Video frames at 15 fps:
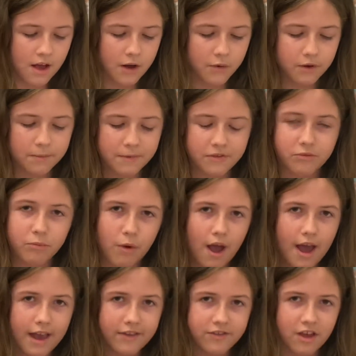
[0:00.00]
We must
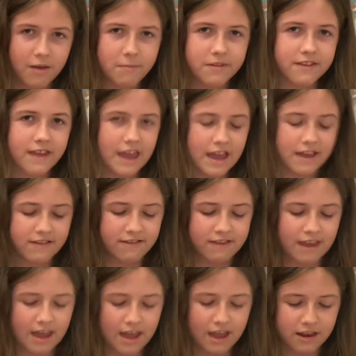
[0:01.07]
rise up and take a
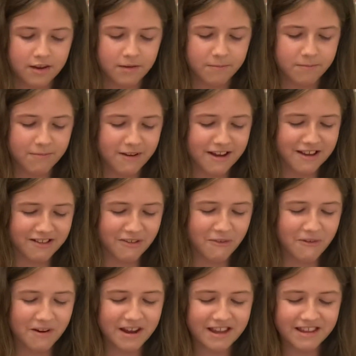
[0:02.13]
stand, bring
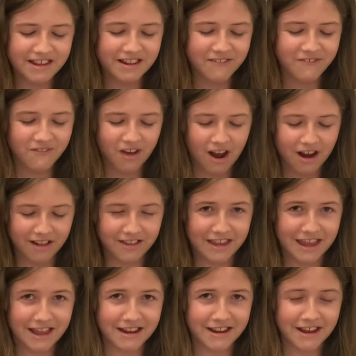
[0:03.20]
glory to the
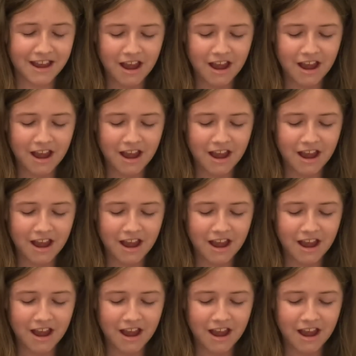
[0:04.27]
Fatherland.